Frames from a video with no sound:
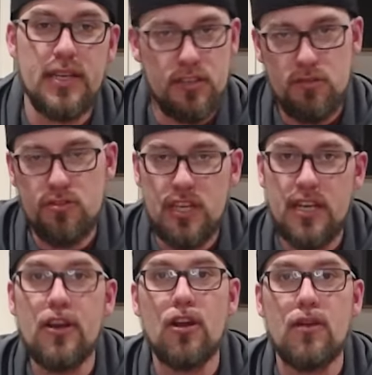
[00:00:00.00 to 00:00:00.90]
You see a
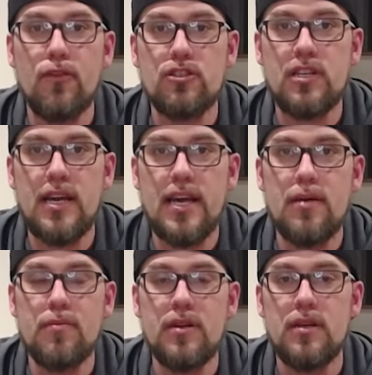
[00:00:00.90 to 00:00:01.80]
younger version of
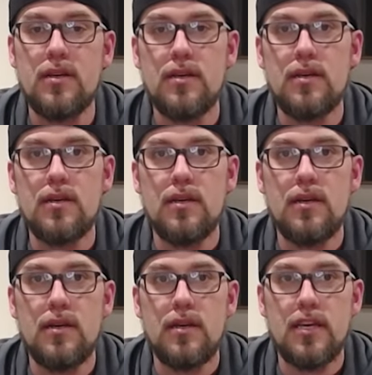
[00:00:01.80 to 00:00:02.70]
him.
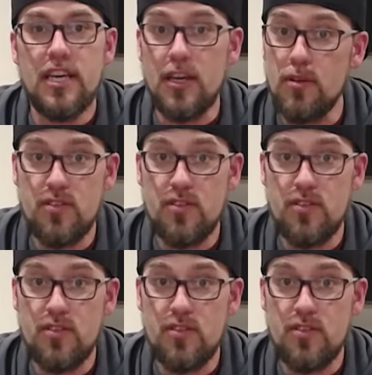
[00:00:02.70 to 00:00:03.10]
He was